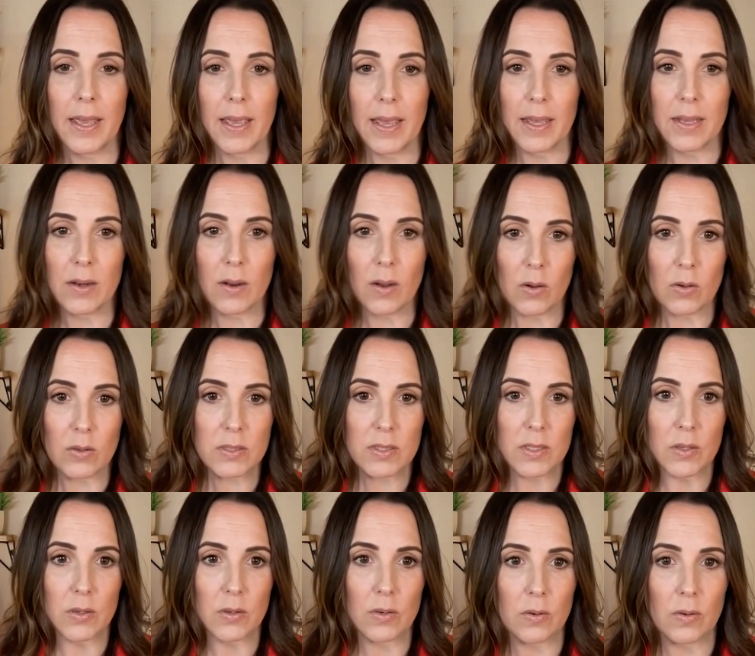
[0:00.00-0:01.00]
And
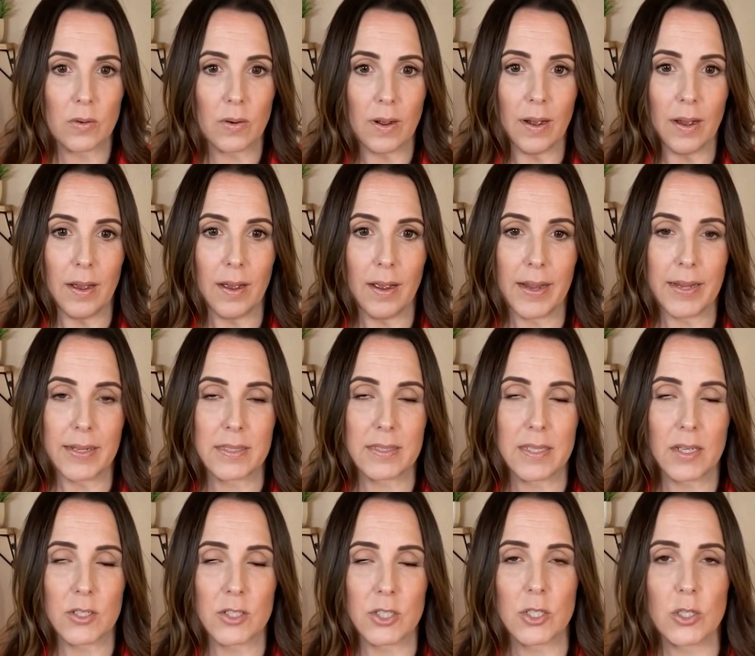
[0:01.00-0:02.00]
also, it's
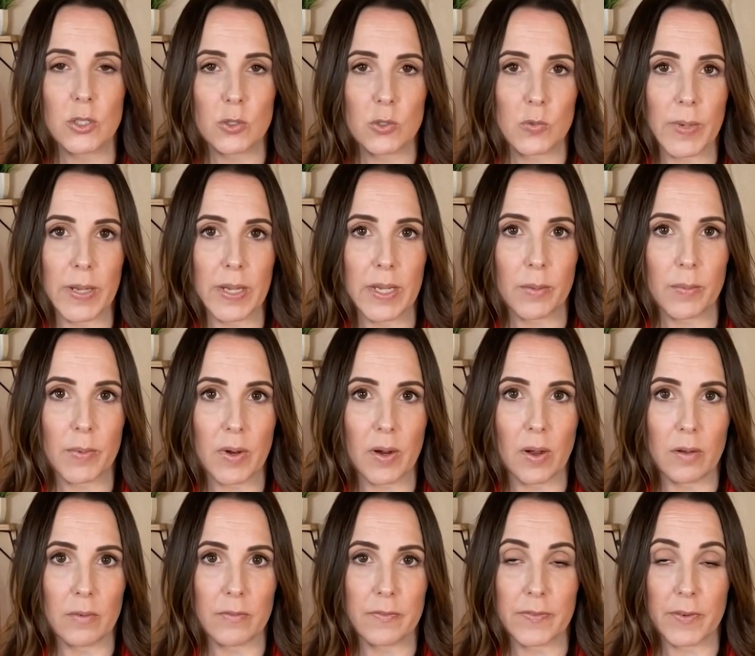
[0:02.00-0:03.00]
such a huge wake-up
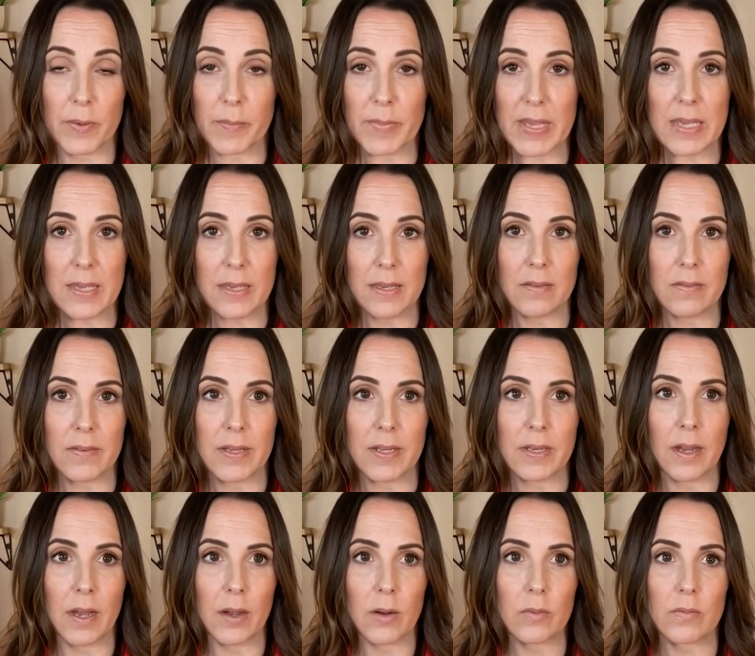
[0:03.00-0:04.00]
call for me, even
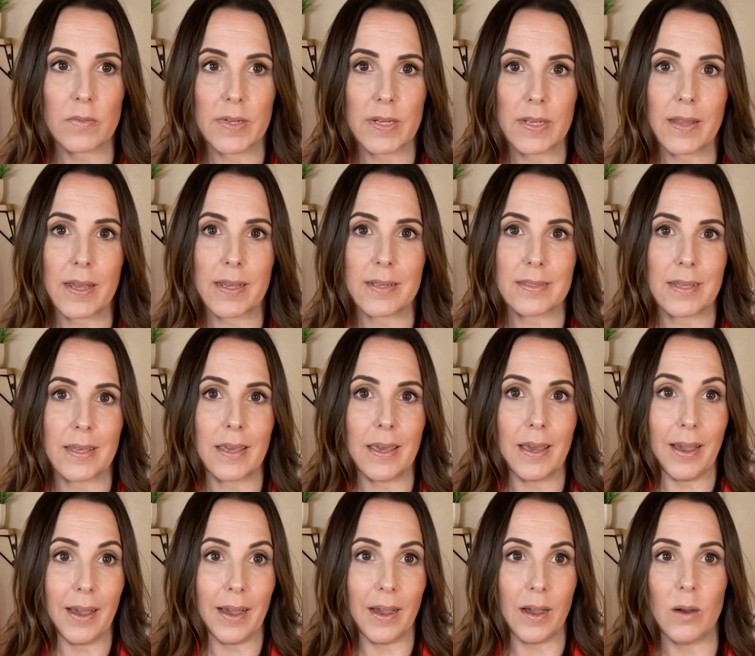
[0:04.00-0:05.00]
not realizing
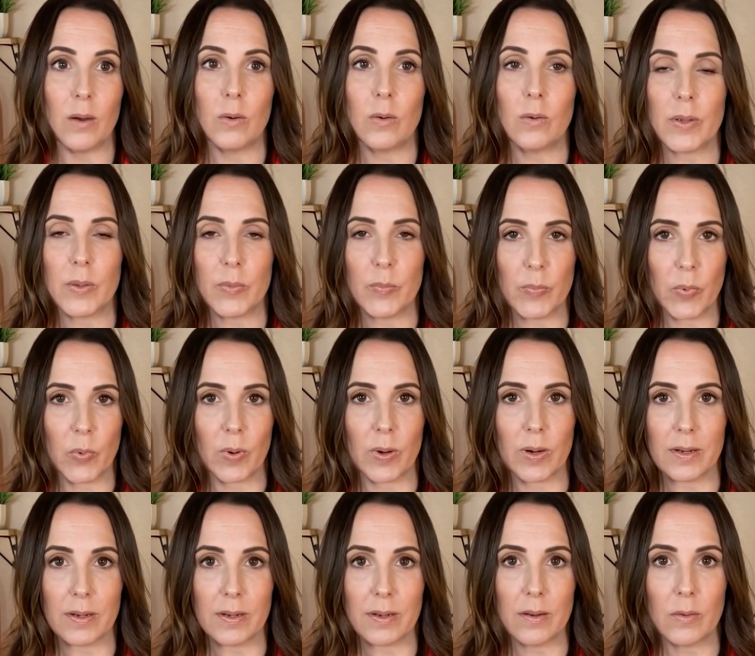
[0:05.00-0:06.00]
how
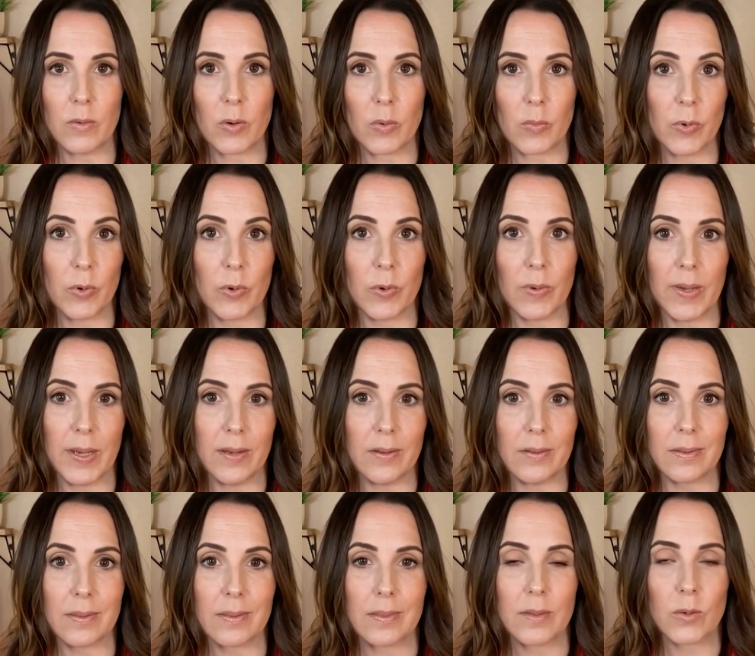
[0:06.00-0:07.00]
important hormonal
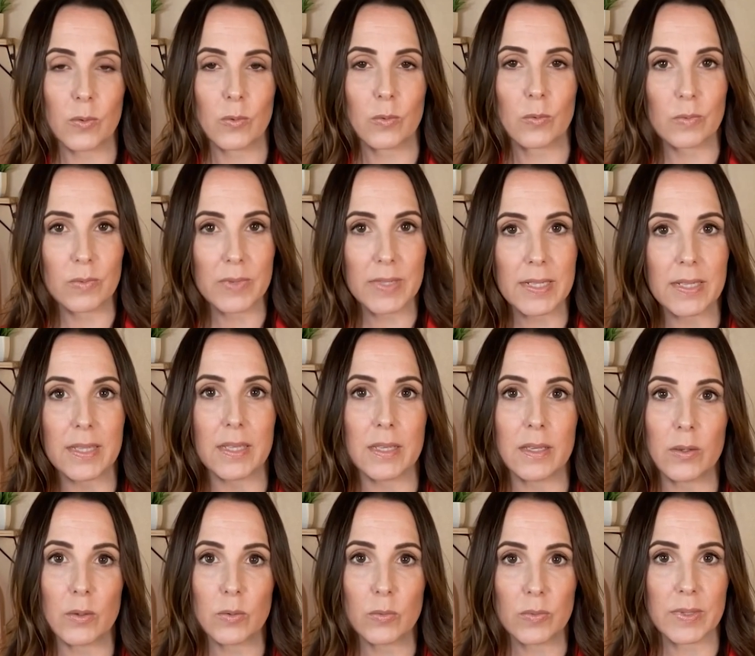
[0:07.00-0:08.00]
health
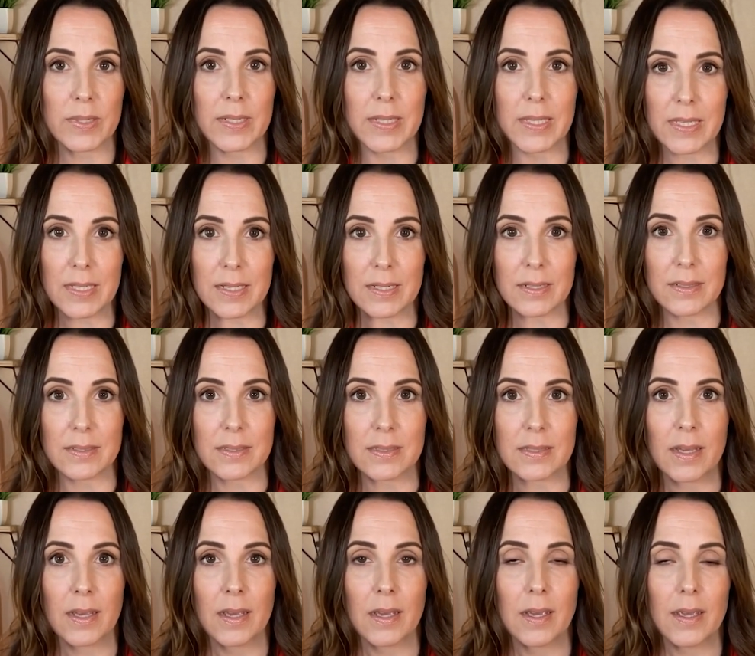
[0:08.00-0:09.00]
really, really is.
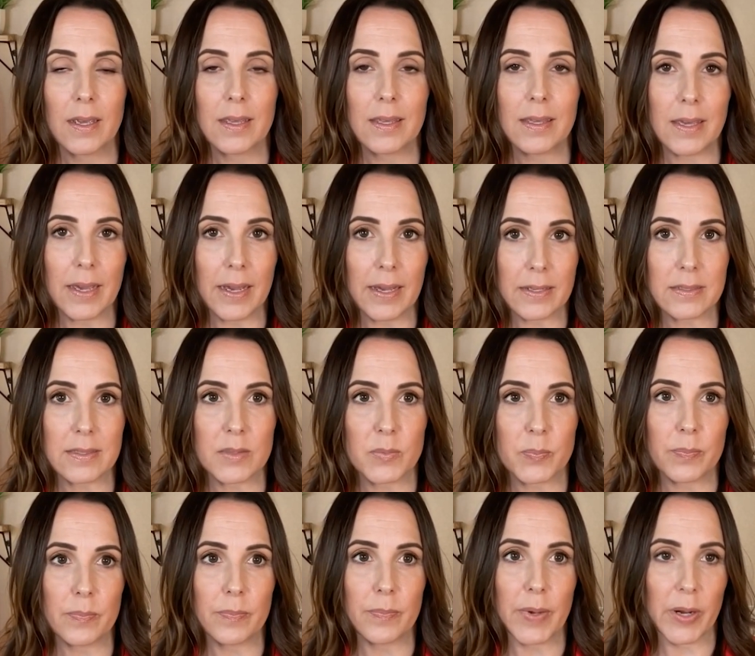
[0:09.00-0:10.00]
Yes,
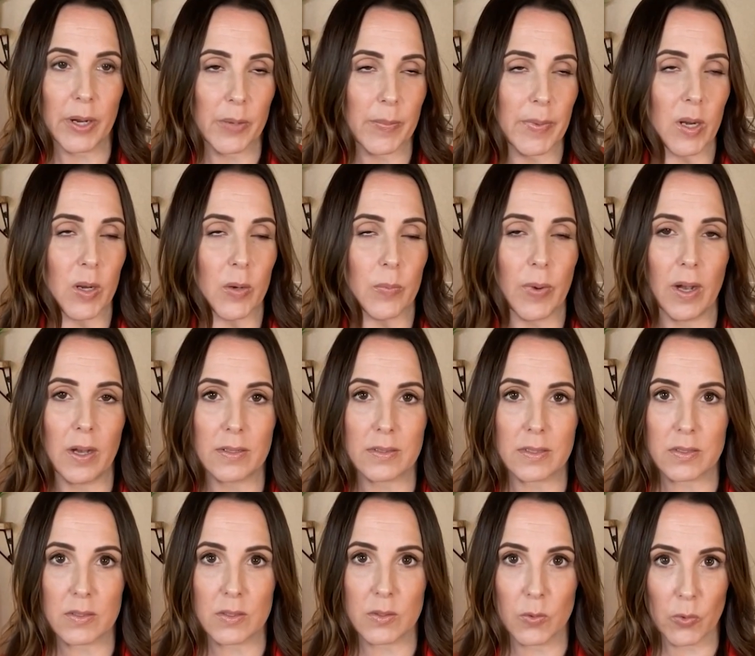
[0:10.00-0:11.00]
perimenopause
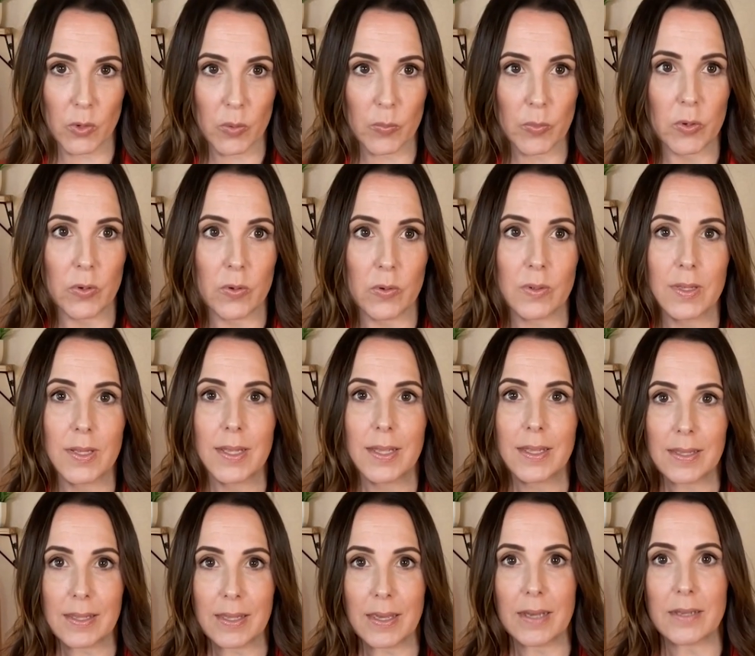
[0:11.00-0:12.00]
is normal.
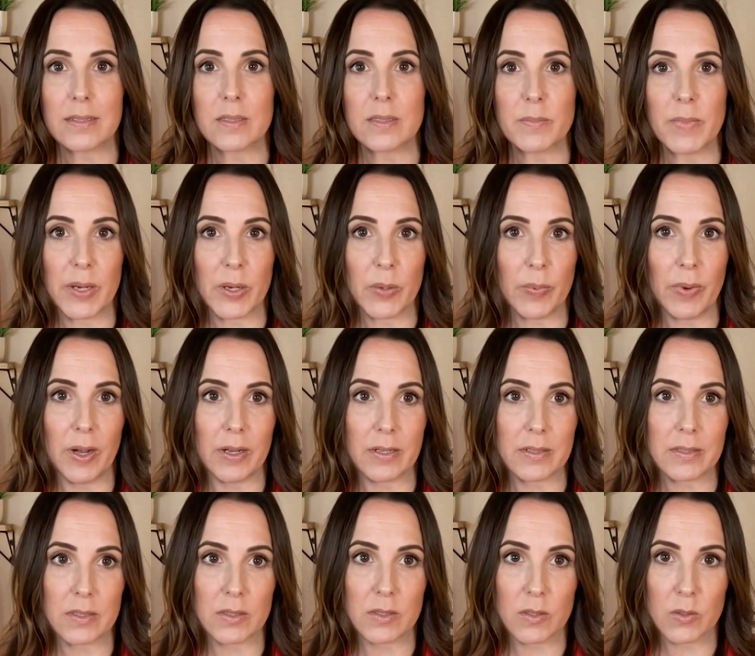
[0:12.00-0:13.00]
Yes,
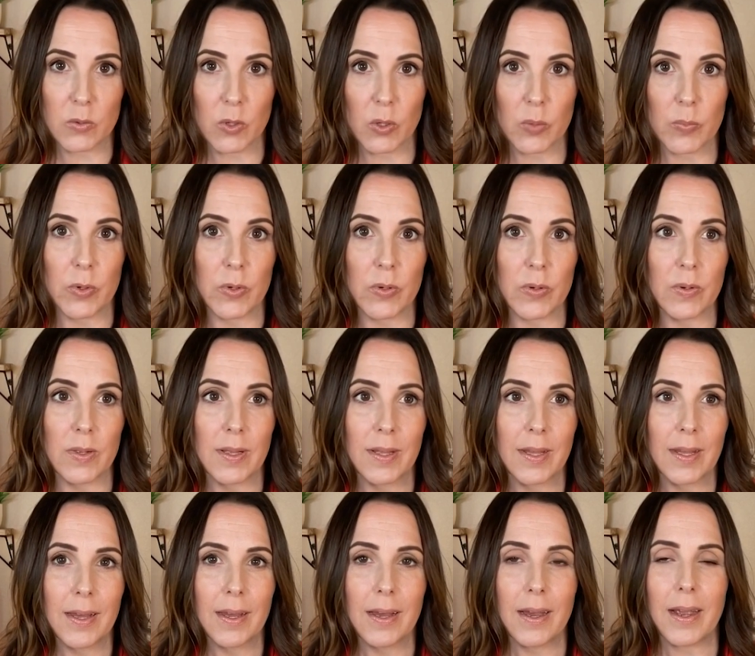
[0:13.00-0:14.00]
menopause is normal.
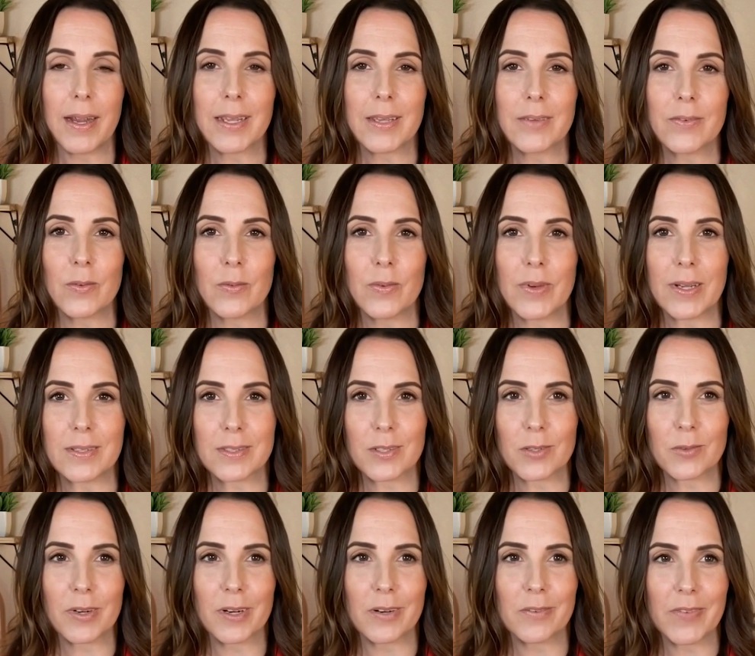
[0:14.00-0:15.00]
I even went, so
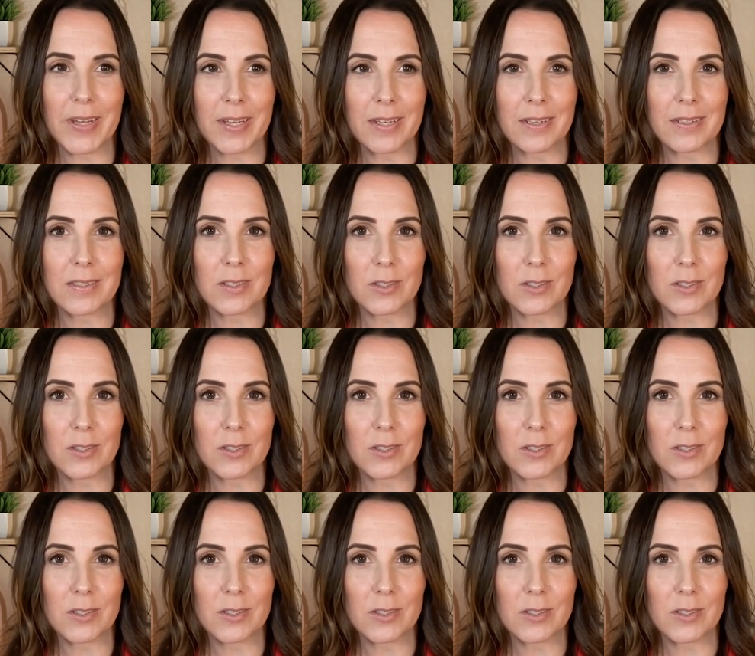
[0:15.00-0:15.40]
we're in Vegas.